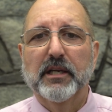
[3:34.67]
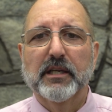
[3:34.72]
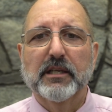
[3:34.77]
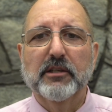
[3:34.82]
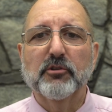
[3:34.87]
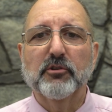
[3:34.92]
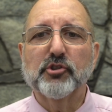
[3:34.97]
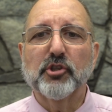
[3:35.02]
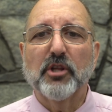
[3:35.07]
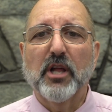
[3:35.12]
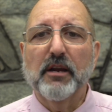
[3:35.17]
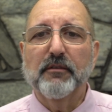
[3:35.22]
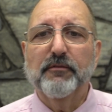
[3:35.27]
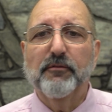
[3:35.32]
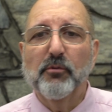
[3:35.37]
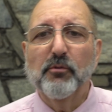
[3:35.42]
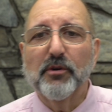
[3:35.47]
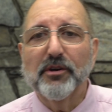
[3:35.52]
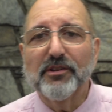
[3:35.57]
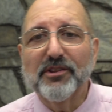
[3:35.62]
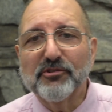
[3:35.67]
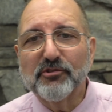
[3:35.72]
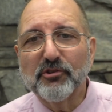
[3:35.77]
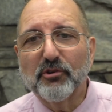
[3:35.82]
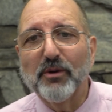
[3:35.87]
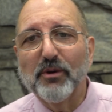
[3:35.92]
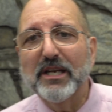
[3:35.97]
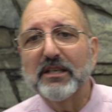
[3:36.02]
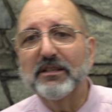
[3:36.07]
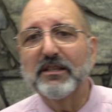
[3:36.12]
You know, July 4th is a
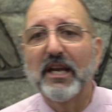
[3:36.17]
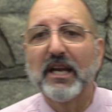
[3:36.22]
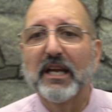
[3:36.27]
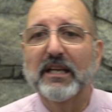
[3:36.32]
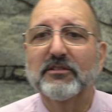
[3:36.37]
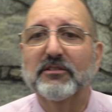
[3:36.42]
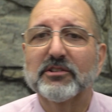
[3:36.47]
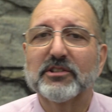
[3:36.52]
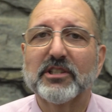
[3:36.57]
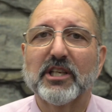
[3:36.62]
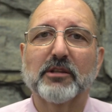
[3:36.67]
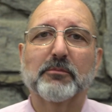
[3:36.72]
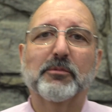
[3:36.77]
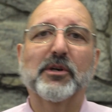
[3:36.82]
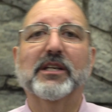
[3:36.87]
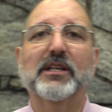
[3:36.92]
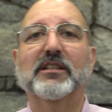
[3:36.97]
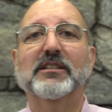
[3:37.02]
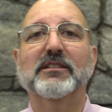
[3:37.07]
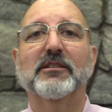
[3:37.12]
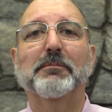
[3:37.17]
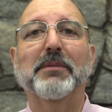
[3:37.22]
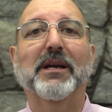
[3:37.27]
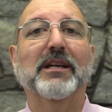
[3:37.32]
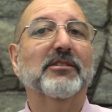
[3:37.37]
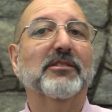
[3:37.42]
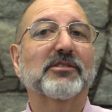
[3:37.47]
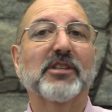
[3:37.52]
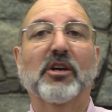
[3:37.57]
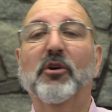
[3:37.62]
great day to celebrate
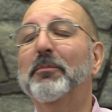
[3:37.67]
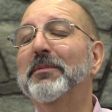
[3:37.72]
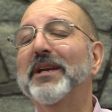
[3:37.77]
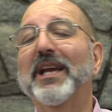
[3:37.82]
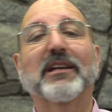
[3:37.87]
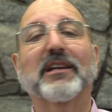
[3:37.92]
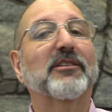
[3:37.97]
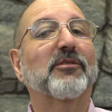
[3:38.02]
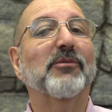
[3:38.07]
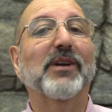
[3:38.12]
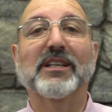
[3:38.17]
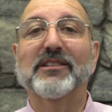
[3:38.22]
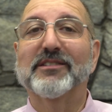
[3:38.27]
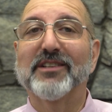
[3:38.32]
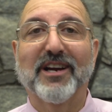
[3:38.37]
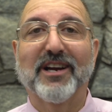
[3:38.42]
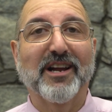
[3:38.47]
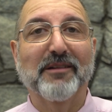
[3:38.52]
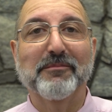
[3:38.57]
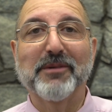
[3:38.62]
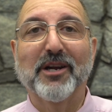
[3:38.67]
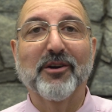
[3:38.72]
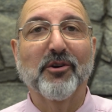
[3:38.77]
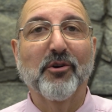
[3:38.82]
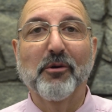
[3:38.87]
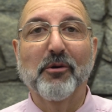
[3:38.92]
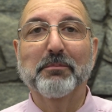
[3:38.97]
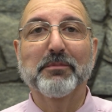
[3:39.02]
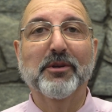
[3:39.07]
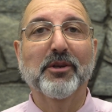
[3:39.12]
independence. I hope you had a great time. I
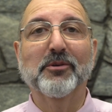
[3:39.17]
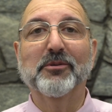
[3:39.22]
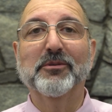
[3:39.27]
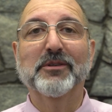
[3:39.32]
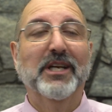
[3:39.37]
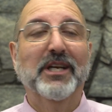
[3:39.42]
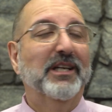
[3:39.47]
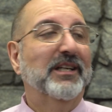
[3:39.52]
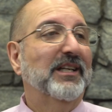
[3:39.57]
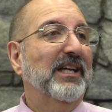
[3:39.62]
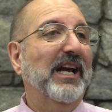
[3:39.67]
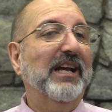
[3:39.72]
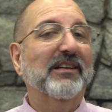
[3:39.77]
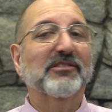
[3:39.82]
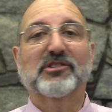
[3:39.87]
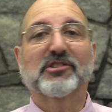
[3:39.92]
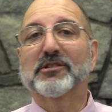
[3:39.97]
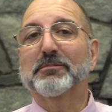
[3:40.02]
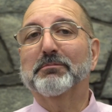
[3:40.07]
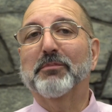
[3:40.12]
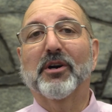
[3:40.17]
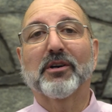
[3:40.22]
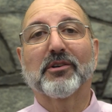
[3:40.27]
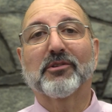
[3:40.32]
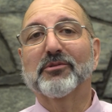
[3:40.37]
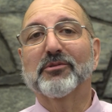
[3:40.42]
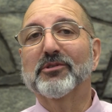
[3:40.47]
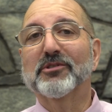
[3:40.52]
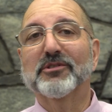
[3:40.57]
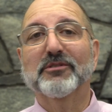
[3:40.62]
hope you had
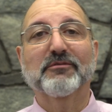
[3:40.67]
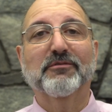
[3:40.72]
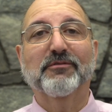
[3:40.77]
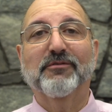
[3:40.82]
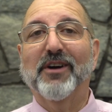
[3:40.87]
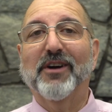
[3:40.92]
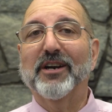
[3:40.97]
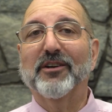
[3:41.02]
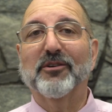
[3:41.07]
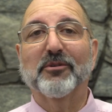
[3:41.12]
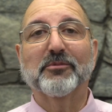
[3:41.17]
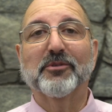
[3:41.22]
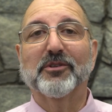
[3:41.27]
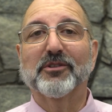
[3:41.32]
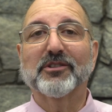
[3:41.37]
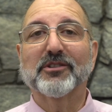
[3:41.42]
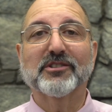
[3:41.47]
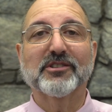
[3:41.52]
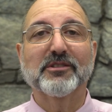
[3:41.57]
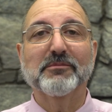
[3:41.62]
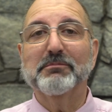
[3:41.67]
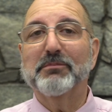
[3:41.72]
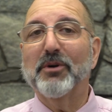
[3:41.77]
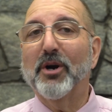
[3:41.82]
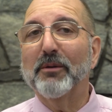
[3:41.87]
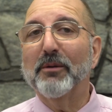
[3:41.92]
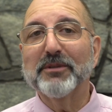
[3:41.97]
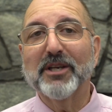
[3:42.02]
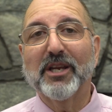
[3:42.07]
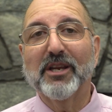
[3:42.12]
sparklers and fireworks and
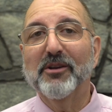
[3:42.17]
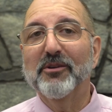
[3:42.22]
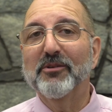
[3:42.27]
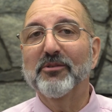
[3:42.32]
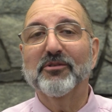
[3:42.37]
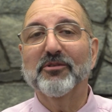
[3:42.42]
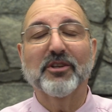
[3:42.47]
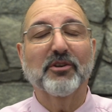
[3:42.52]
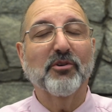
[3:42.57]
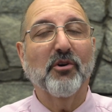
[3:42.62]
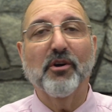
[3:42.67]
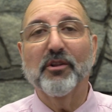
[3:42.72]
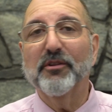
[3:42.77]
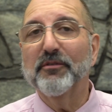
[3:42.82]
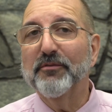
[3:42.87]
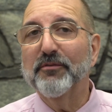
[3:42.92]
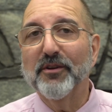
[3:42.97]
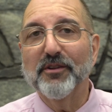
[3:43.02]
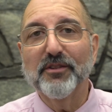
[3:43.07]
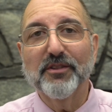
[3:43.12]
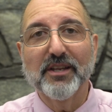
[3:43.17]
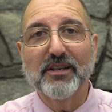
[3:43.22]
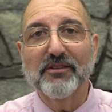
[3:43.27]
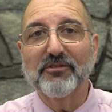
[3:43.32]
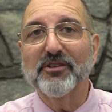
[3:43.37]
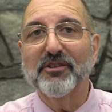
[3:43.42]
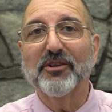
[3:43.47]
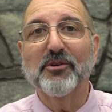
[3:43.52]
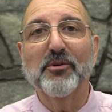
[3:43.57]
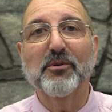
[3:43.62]
barbecues and all the fun
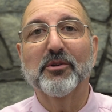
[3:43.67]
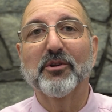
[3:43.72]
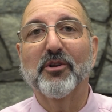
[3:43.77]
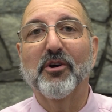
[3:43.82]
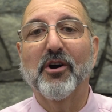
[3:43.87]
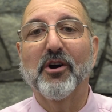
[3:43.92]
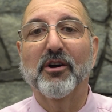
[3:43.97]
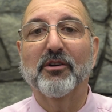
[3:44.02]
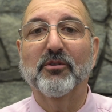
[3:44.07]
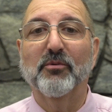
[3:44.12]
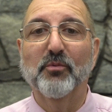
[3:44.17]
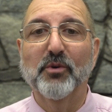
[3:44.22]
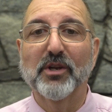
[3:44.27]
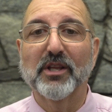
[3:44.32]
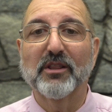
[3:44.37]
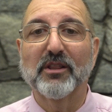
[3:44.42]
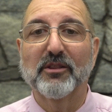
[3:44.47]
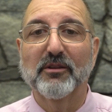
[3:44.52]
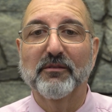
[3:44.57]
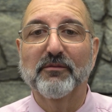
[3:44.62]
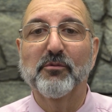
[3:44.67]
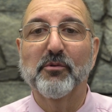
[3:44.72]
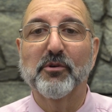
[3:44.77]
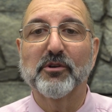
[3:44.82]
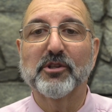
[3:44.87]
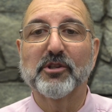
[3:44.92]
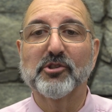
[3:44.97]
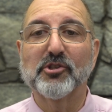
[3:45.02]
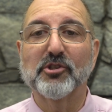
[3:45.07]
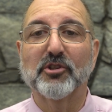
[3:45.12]
things that go along with the
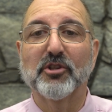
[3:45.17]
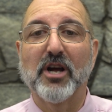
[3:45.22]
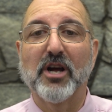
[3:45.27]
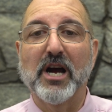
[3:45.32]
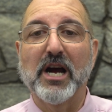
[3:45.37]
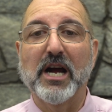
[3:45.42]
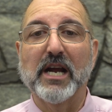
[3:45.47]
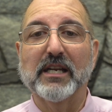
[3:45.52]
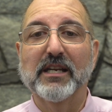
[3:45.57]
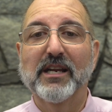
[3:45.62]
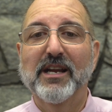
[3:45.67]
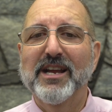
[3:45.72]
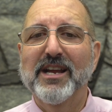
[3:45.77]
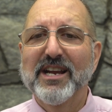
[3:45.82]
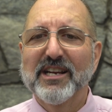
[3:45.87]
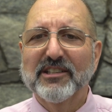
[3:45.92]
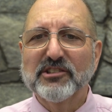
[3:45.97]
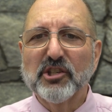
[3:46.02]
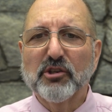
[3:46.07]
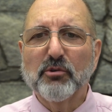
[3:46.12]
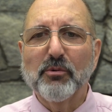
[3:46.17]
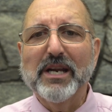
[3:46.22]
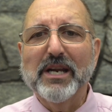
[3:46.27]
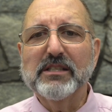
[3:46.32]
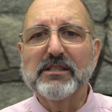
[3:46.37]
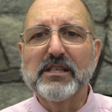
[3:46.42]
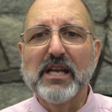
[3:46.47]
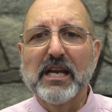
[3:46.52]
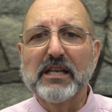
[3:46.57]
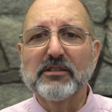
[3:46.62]
4th of July. It's a
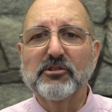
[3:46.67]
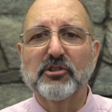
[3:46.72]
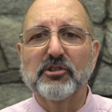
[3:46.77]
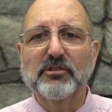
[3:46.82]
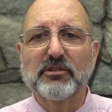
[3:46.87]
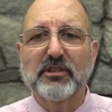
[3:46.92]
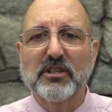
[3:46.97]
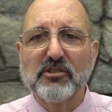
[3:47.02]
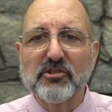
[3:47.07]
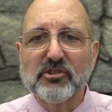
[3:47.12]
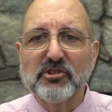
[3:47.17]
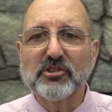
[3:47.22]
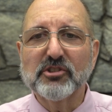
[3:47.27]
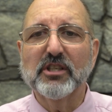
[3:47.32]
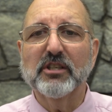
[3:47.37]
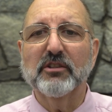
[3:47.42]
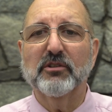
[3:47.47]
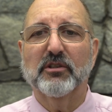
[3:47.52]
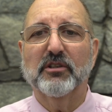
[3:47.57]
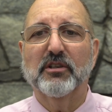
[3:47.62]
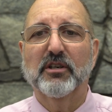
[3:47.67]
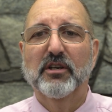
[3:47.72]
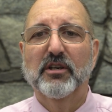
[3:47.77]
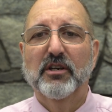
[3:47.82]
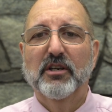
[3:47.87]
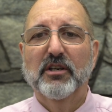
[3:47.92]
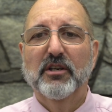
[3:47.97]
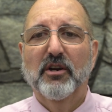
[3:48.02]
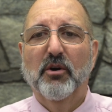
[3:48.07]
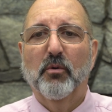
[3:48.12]
great day to consider
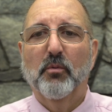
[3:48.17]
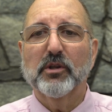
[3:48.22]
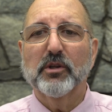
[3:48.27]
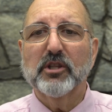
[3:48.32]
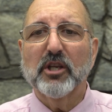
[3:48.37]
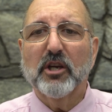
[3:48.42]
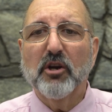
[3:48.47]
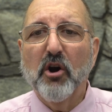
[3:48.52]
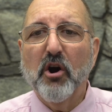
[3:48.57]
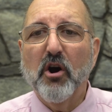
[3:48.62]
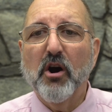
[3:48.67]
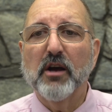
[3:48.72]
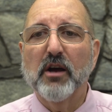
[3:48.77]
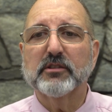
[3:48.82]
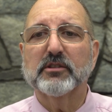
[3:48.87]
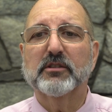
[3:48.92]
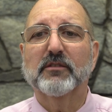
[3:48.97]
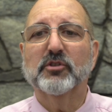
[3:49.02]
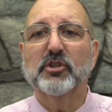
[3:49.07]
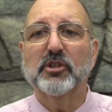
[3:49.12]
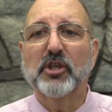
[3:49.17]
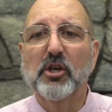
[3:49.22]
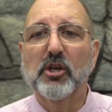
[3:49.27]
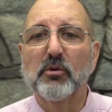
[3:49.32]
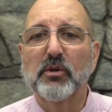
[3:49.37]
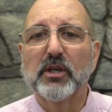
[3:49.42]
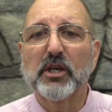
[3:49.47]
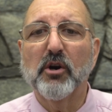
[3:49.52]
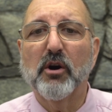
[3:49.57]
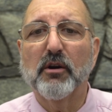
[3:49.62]
what the cost of
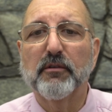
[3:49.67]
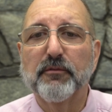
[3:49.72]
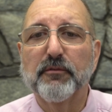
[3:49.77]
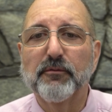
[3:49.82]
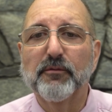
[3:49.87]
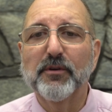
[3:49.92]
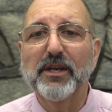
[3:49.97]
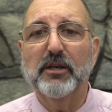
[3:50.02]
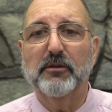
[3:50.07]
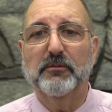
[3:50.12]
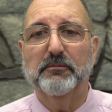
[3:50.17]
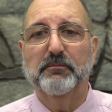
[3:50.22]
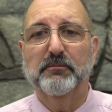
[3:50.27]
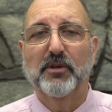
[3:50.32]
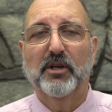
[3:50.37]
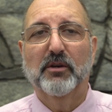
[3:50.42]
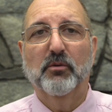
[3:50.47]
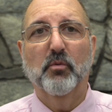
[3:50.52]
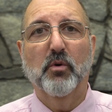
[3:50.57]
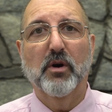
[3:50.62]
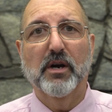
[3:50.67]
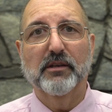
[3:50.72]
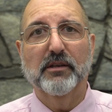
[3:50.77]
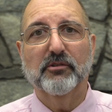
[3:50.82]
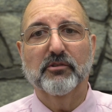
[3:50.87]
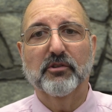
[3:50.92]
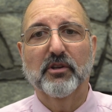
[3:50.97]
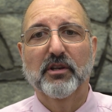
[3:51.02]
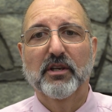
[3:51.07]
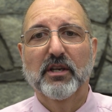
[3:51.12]
securing our freedom
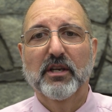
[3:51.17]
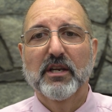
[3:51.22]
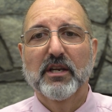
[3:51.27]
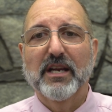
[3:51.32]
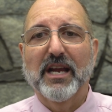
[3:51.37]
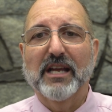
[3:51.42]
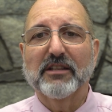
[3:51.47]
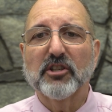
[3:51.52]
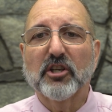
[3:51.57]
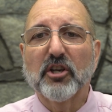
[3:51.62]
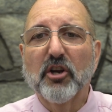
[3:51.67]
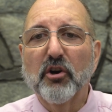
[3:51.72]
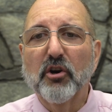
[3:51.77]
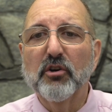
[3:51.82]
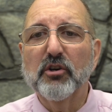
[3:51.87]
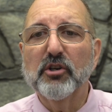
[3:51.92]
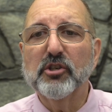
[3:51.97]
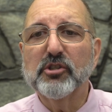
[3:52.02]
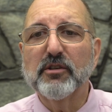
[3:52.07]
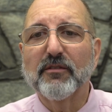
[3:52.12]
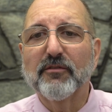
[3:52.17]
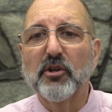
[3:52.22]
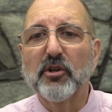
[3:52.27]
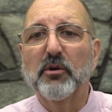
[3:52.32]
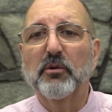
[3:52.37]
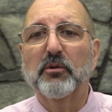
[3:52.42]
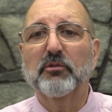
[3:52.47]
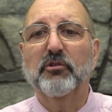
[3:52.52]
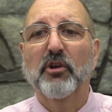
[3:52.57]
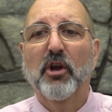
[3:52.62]
was, and the courage of
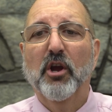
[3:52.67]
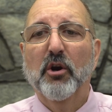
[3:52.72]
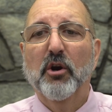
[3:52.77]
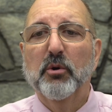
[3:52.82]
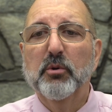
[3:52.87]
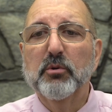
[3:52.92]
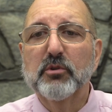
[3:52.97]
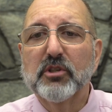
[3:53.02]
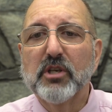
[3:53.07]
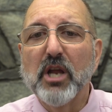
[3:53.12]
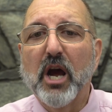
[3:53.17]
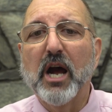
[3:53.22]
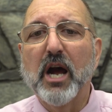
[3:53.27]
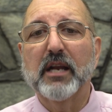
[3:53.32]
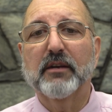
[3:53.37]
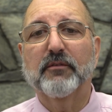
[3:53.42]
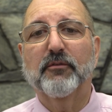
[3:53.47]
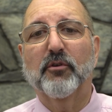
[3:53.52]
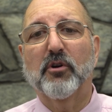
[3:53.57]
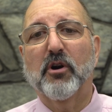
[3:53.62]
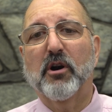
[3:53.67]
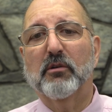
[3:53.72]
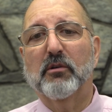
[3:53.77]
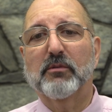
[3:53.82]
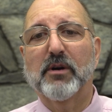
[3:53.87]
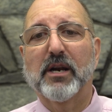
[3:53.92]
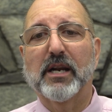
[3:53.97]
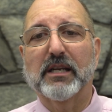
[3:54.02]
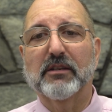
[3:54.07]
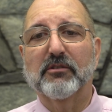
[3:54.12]
those who died for our
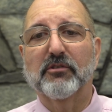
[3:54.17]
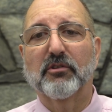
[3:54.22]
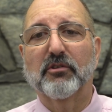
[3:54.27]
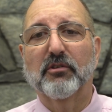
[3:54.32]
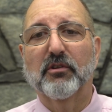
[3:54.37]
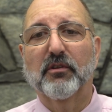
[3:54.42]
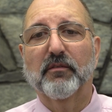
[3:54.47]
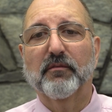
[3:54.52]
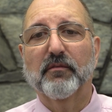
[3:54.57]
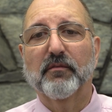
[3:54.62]
rights.